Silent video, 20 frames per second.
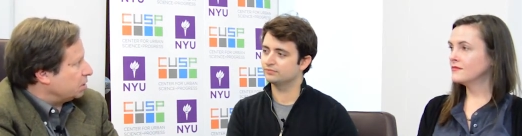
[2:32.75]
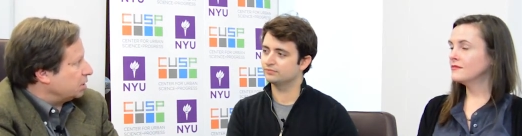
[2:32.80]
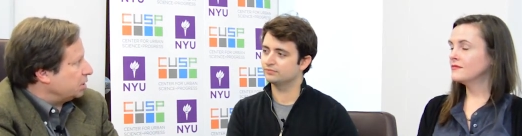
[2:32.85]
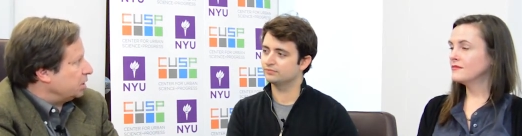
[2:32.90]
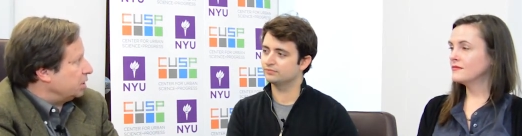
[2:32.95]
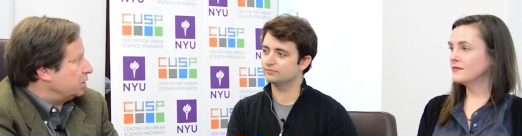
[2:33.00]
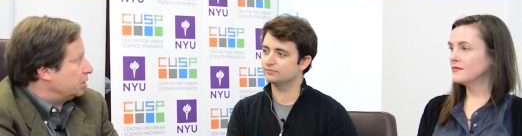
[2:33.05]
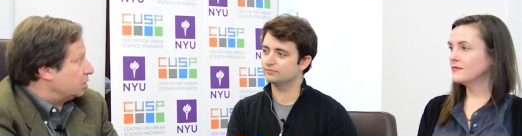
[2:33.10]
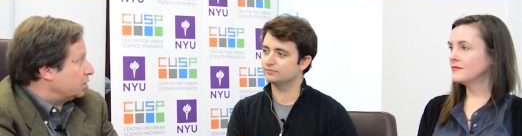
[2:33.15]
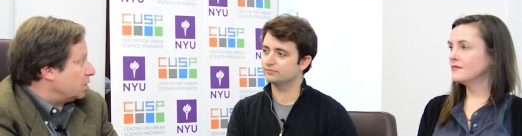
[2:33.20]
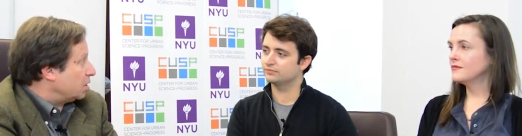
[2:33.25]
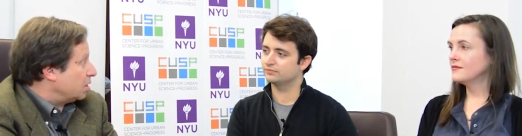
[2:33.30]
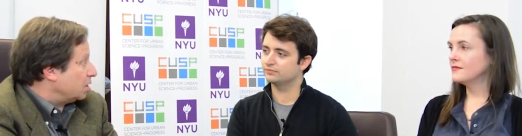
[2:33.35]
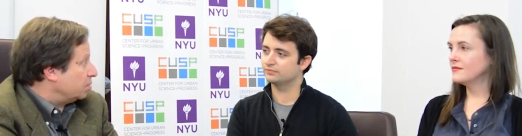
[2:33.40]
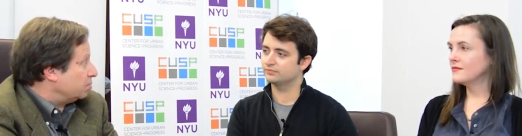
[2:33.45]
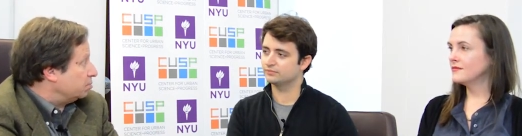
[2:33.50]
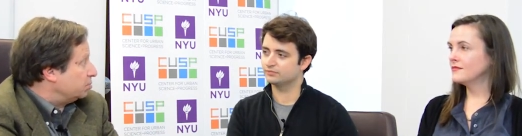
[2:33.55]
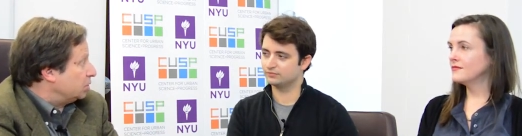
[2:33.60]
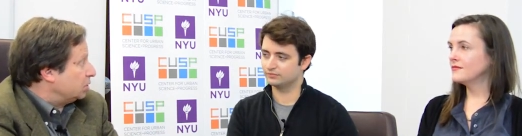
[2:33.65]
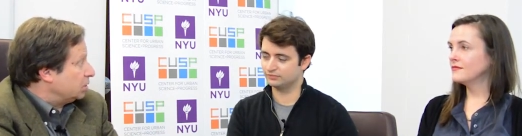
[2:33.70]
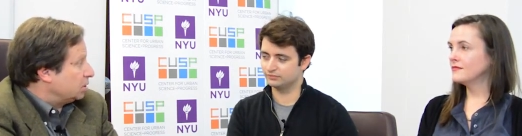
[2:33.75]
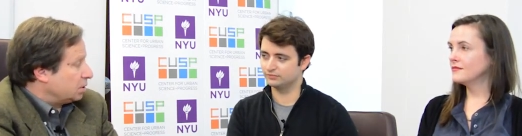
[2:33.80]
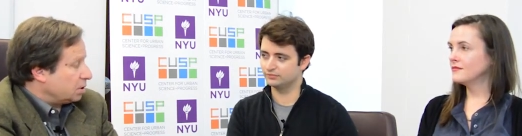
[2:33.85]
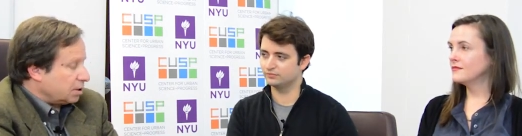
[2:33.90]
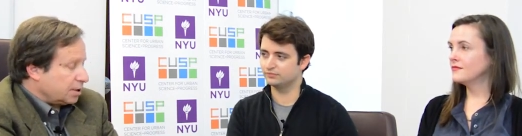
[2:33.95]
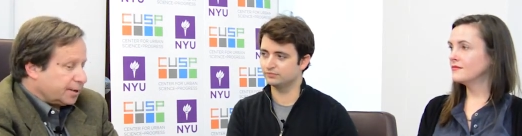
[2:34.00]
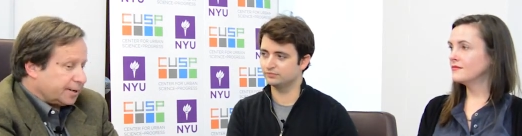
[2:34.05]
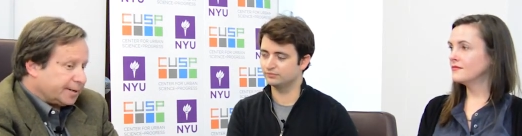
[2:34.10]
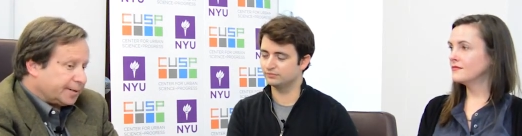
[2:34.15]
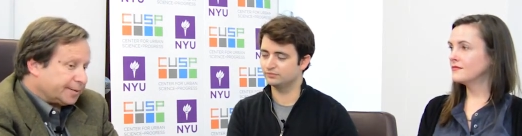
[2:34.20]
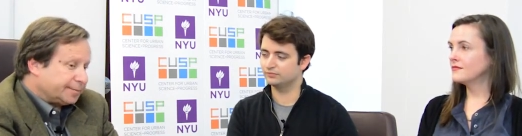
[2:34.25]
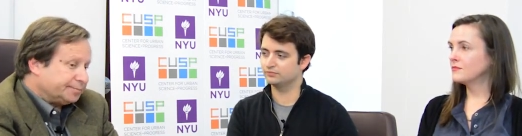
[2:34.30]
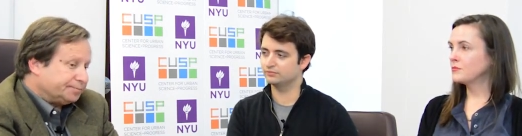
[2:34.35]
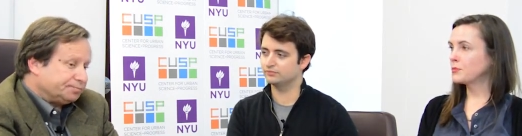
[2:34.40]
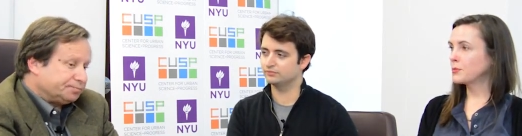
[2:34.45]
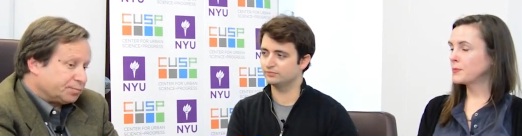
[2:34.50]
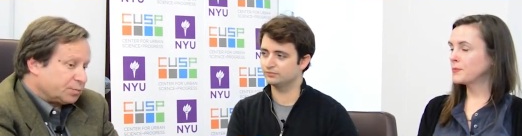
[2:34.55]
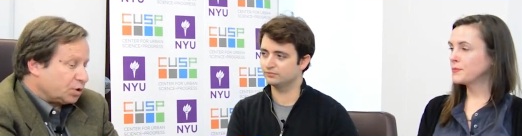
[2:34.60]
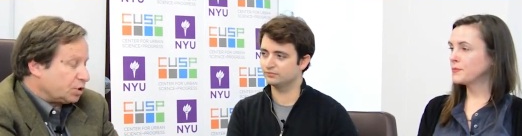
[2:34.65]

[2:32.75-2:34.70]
Speaker 1: uh, income, um,